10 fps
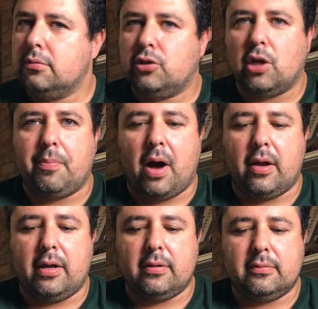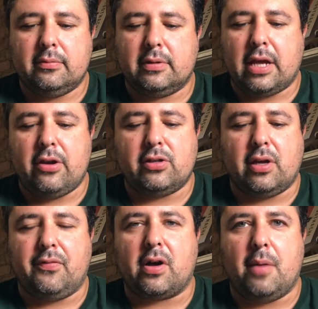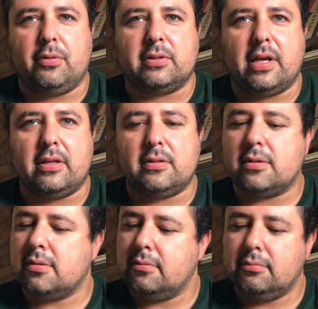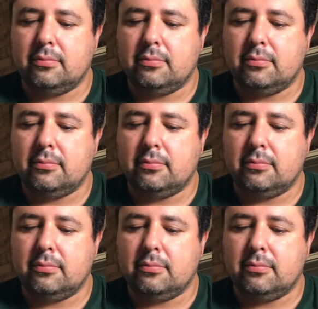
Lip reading: Jump on it, get yourself a couple tins,